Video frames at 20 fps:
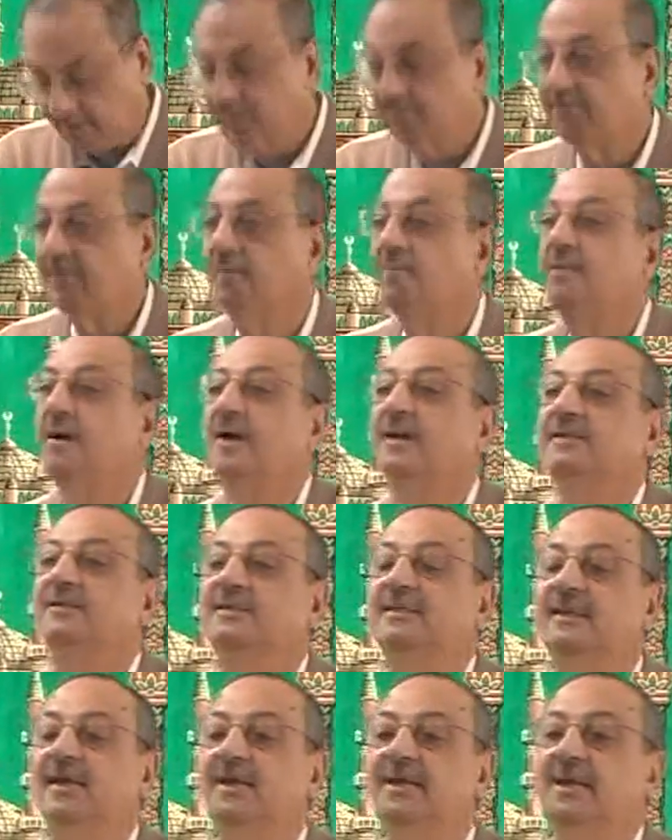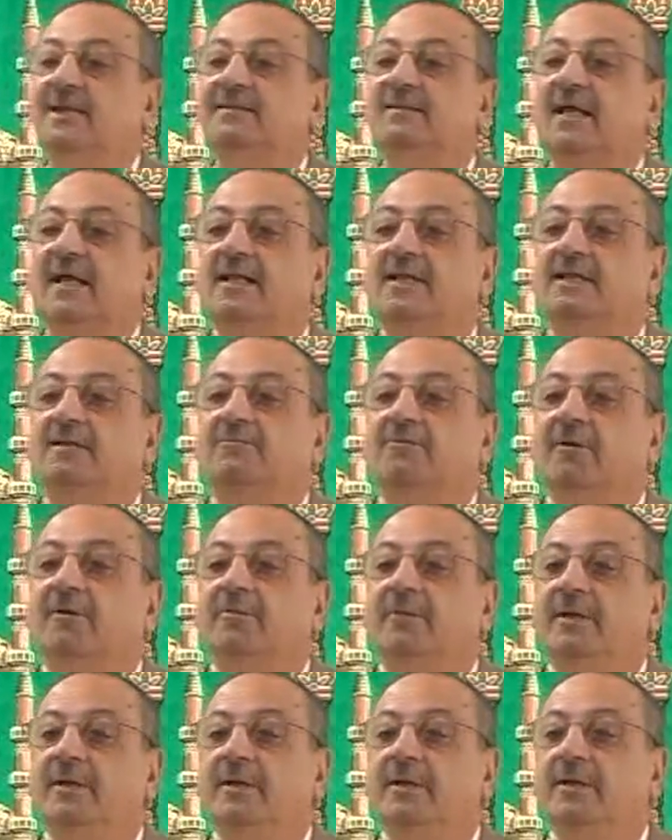Famadiyan, and then it will
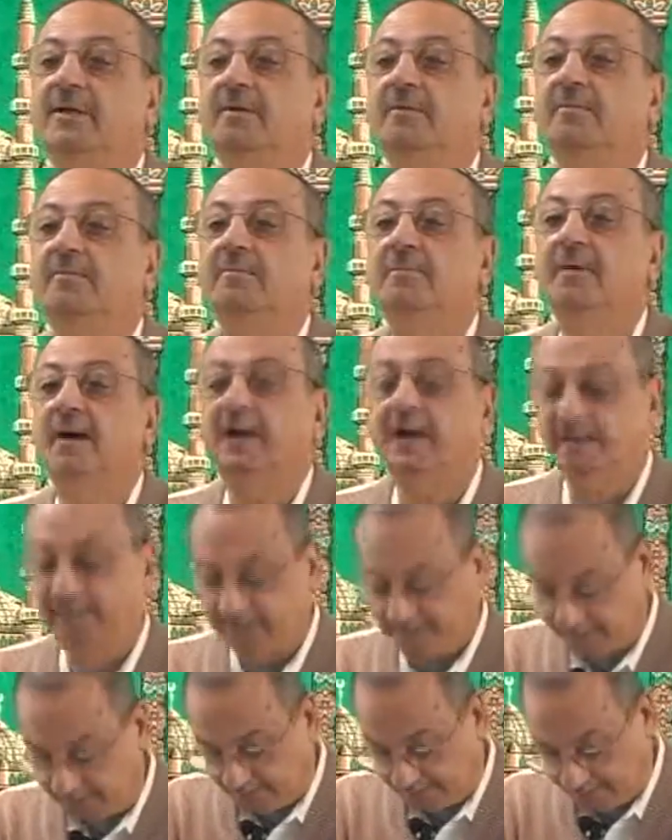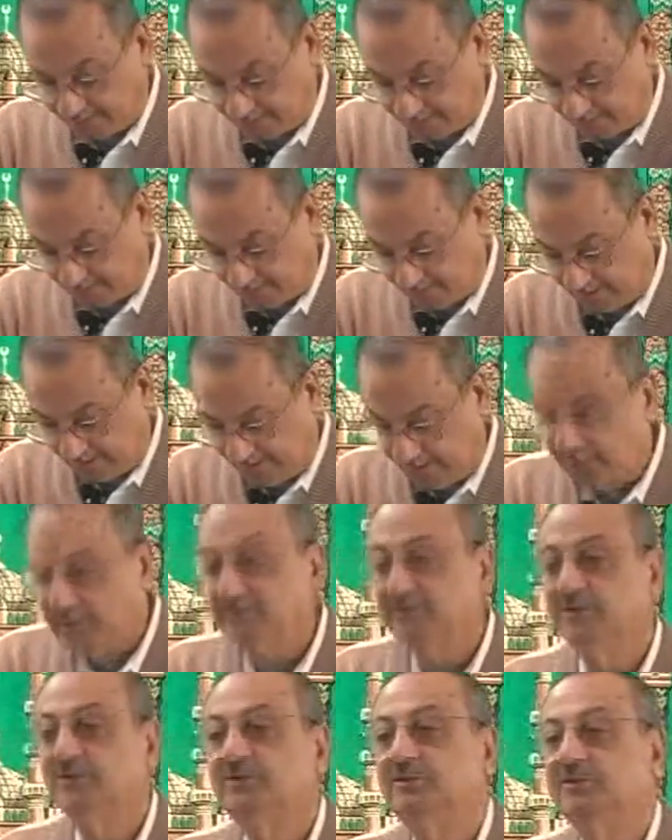be mahdi.
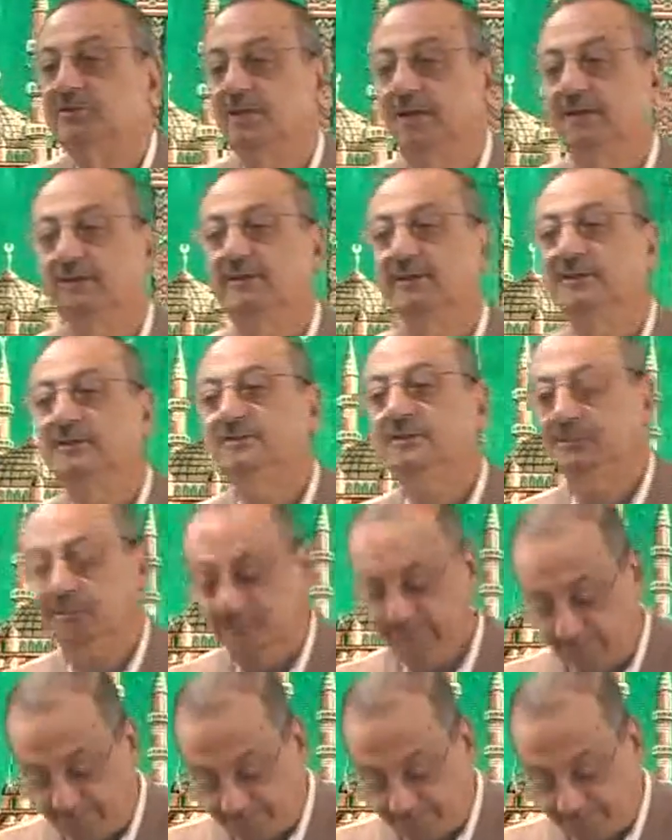This is a hadith.